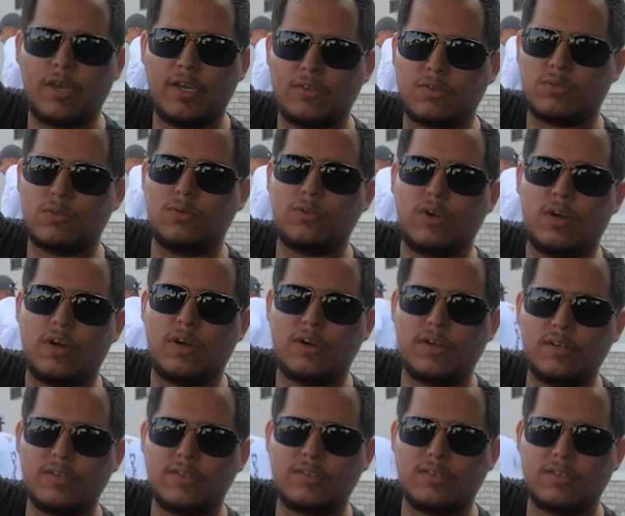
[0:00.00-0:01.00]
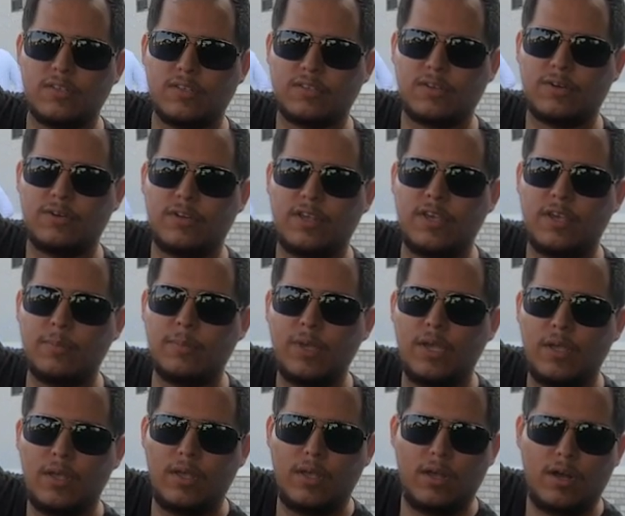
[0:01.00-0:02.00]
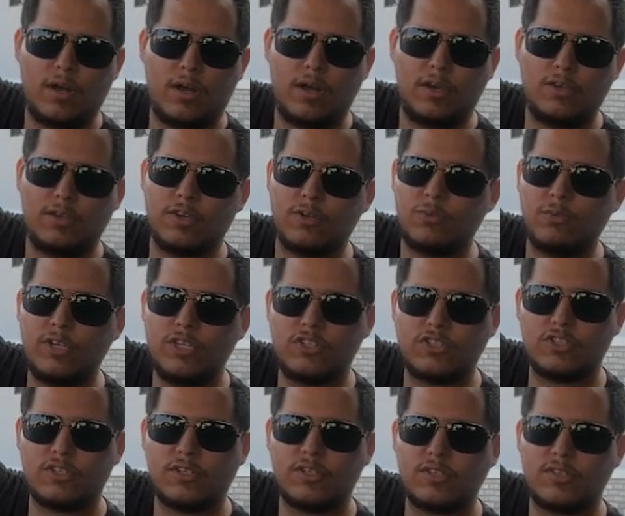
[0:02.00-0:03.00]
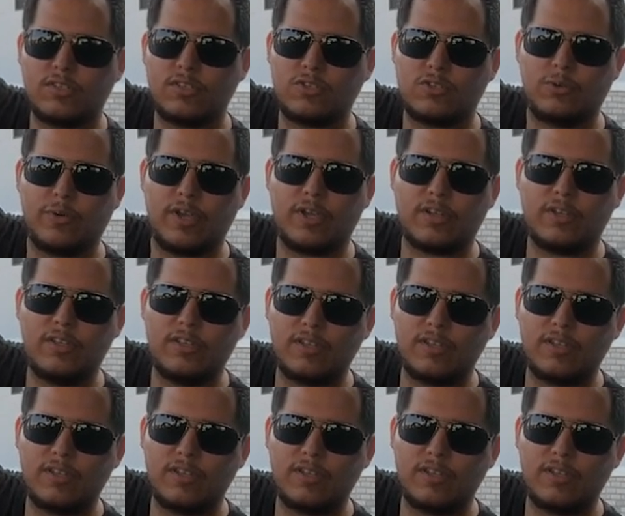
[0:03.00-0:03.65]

XOCars is our name. You can reach us directly